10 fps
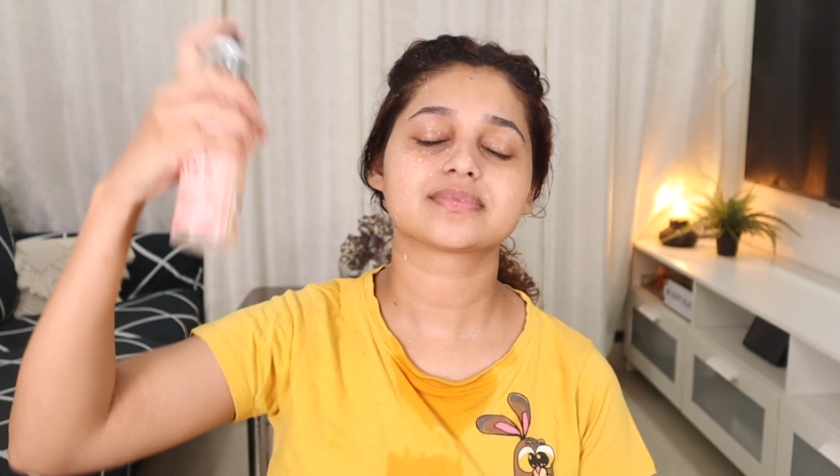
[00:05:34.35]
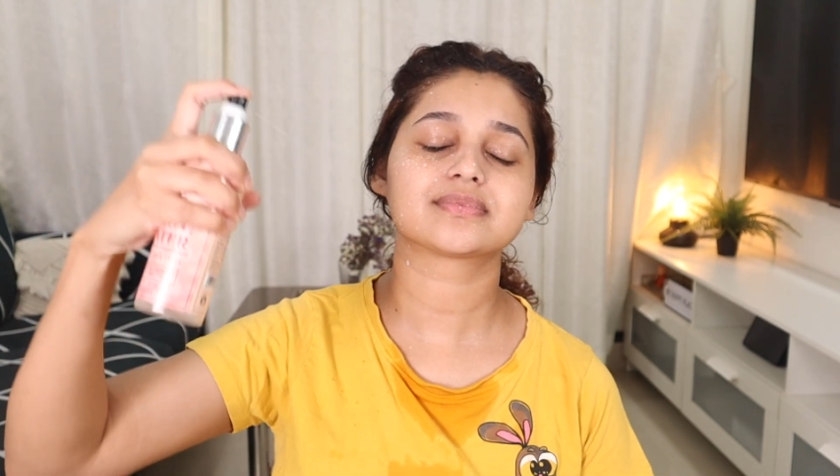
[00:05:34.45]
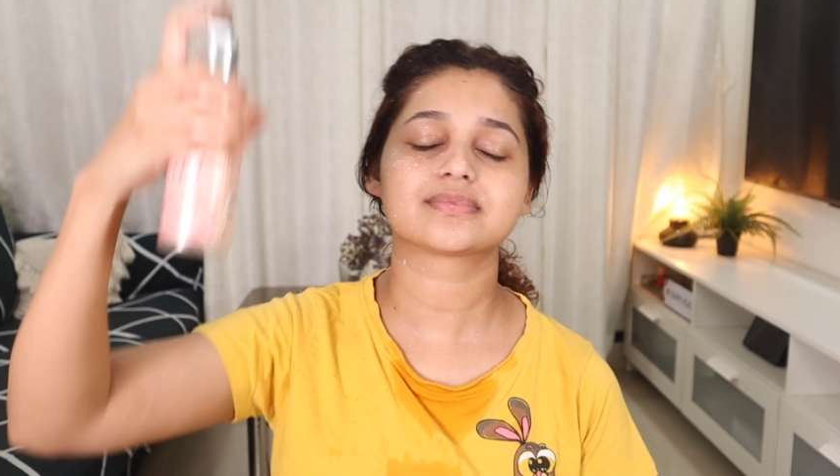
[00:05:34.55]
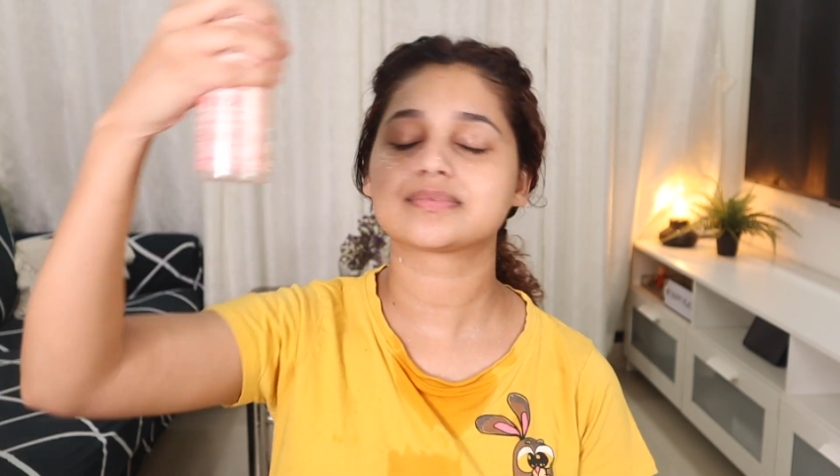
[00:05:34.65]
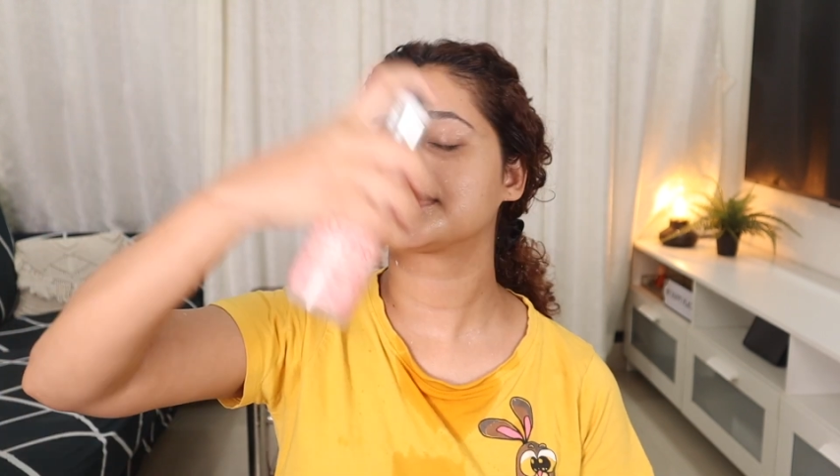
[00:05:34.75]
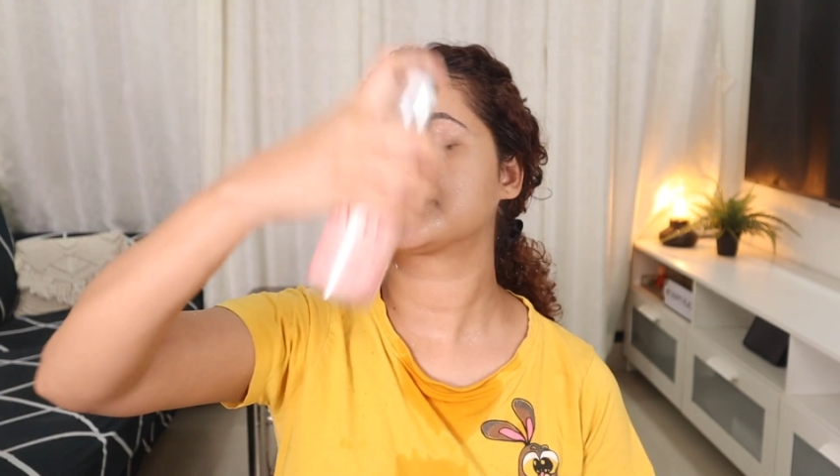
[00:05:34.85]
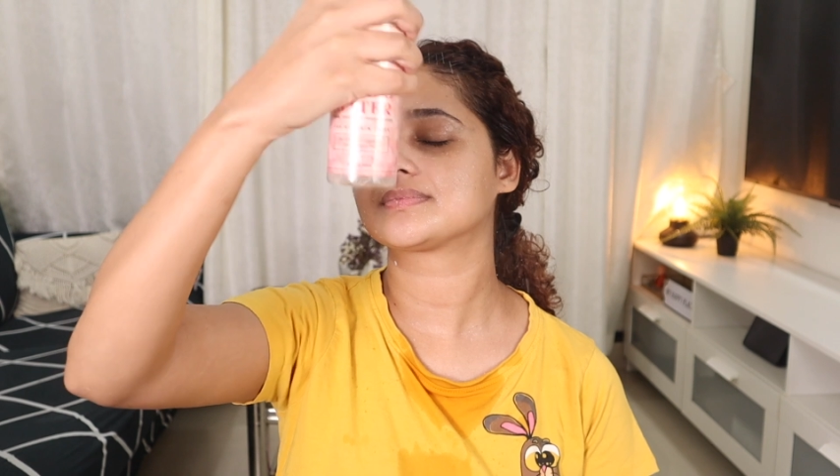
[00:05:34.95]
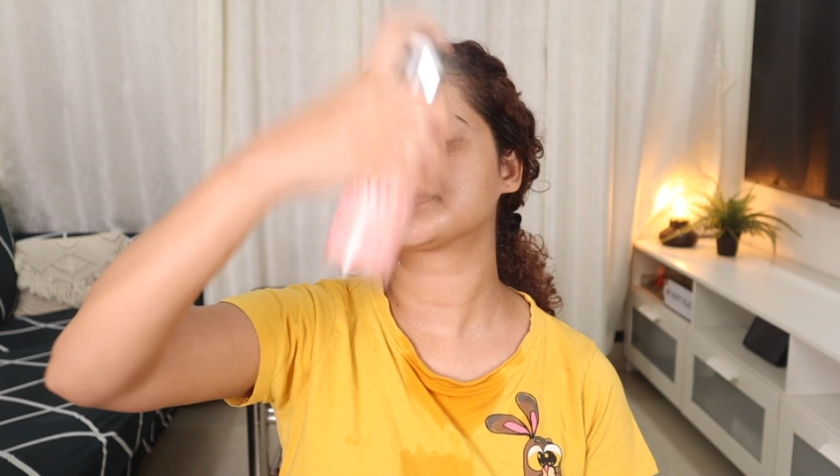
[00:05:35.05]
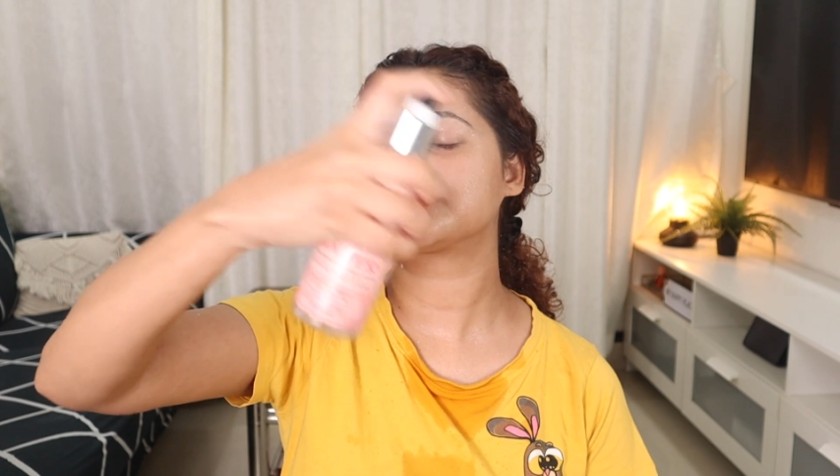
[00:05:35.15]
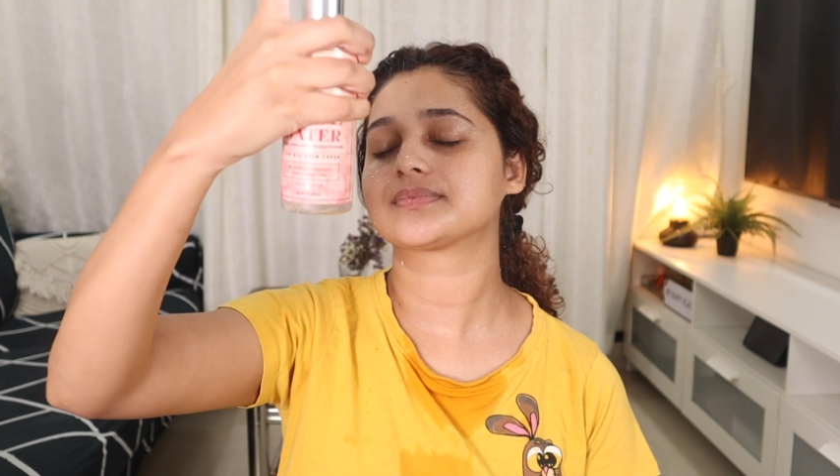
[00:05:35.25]
N
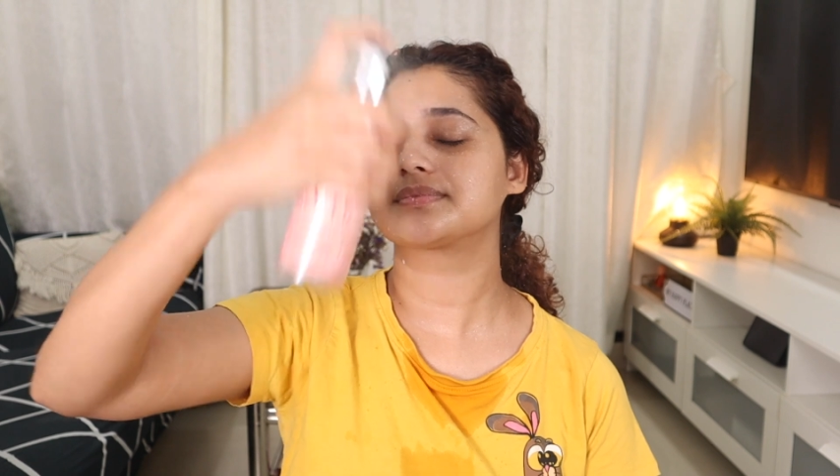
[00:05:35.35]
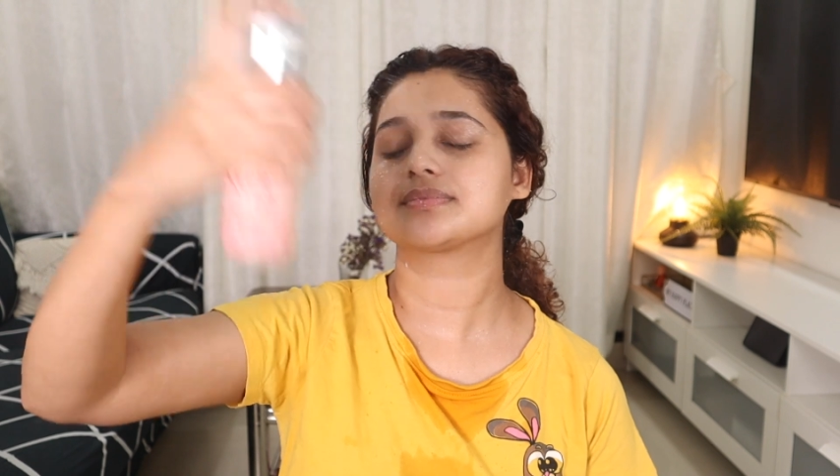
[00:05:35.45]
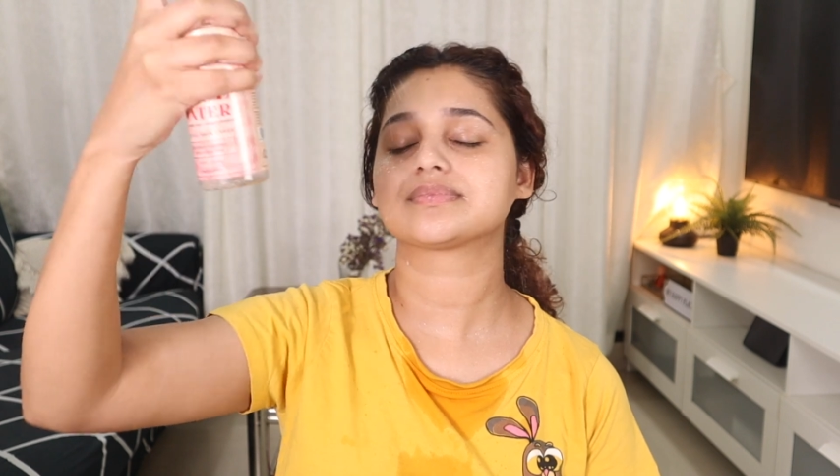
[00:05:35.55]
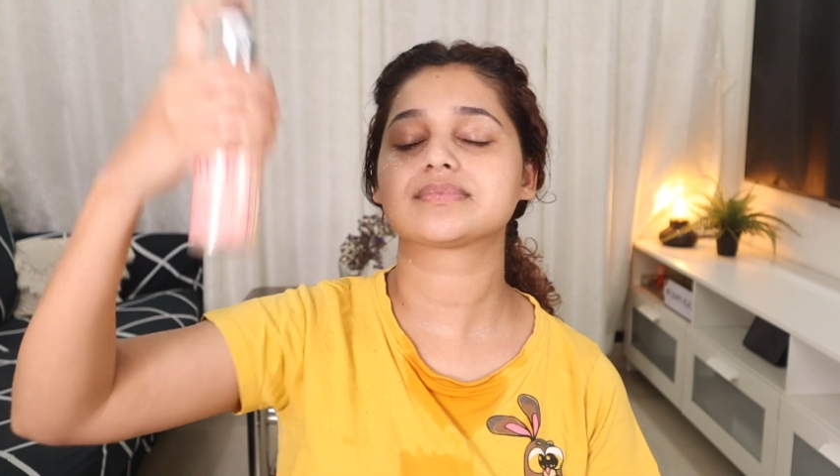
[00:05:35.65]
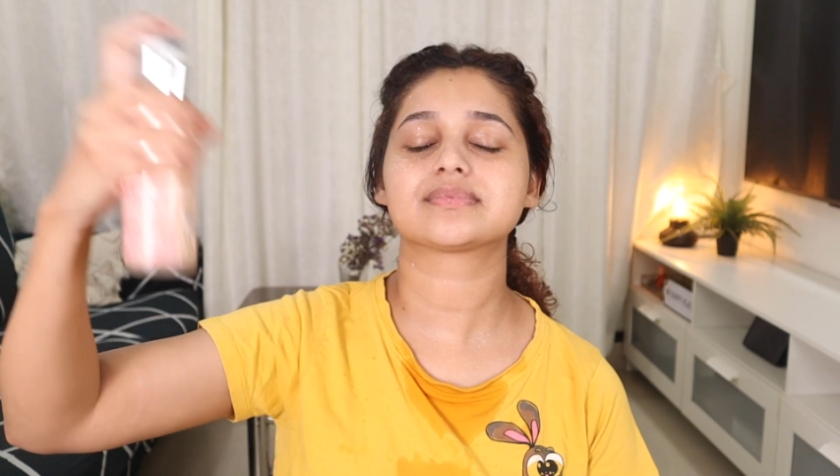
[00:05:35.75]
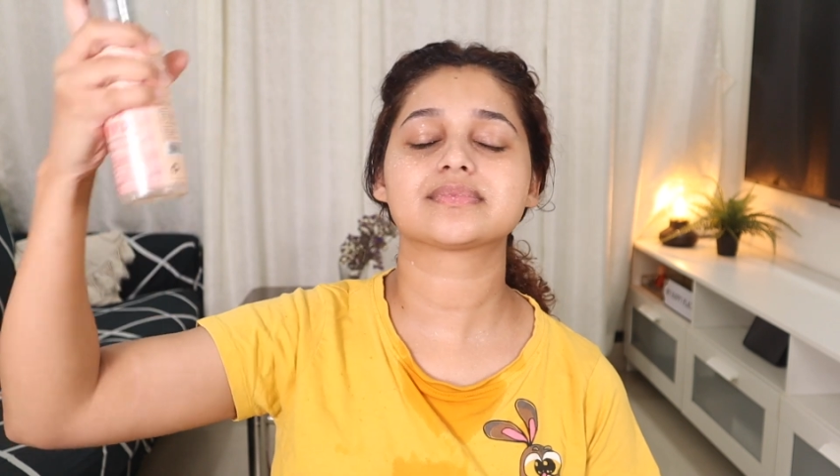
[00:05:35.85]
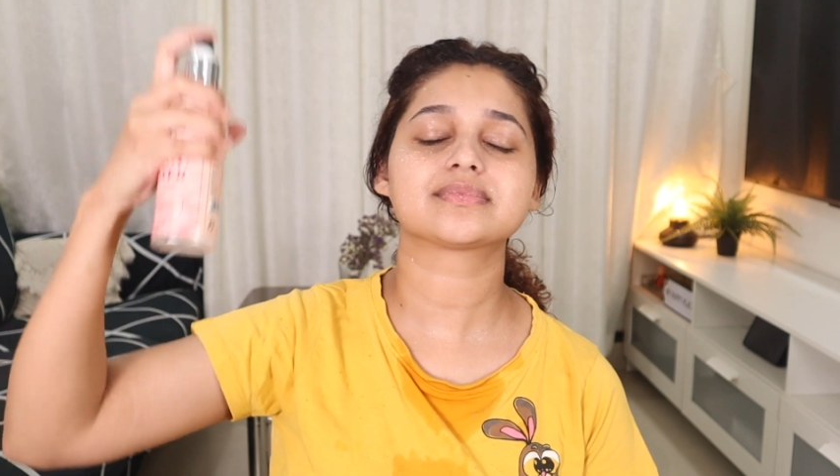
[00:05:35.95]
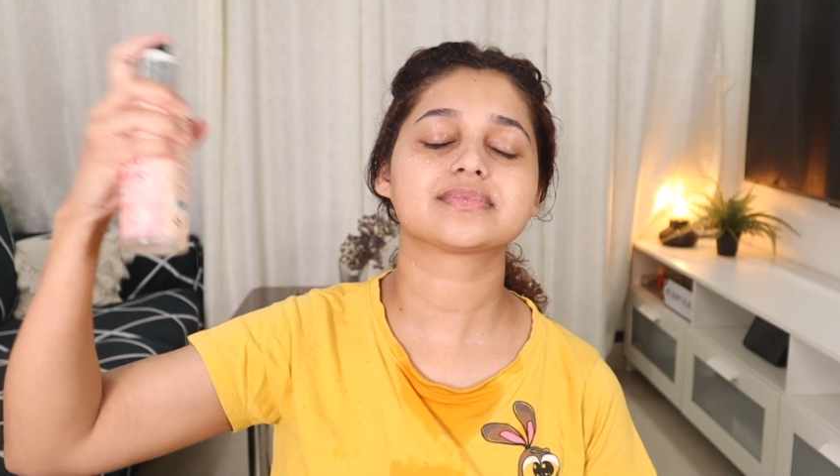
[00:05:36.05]
W Stem Distilled